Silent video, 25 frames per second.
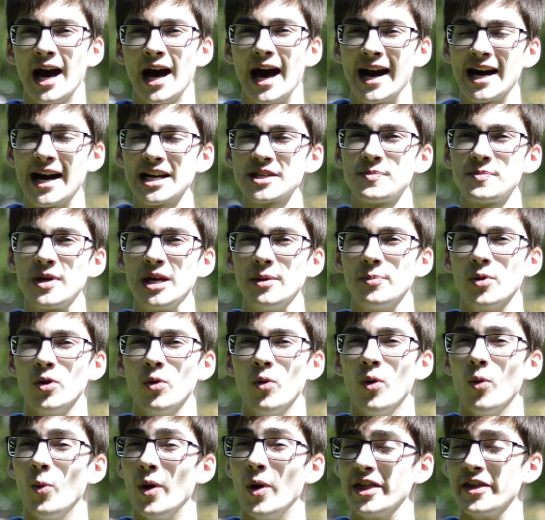and asked
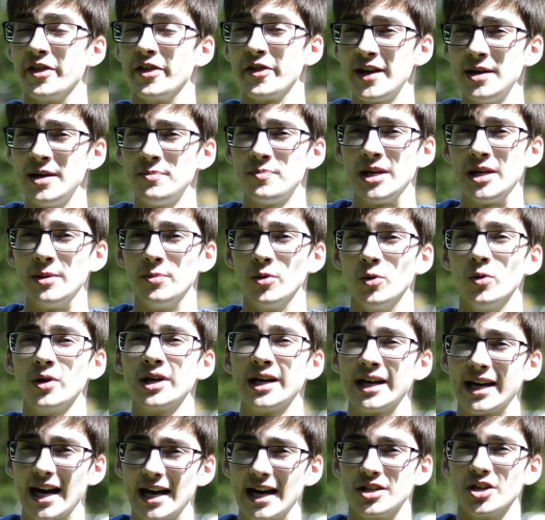people whether thin people
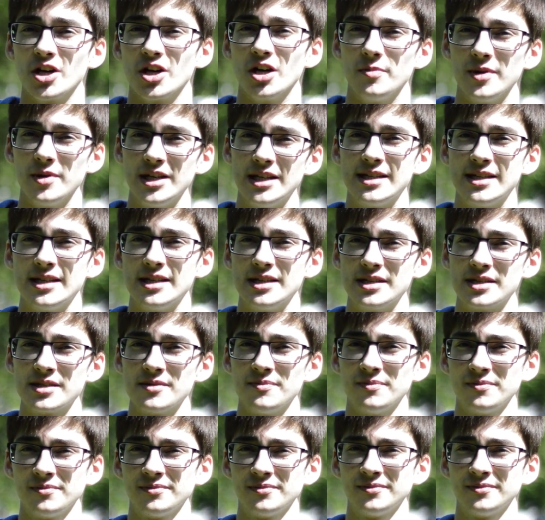can get diabetes.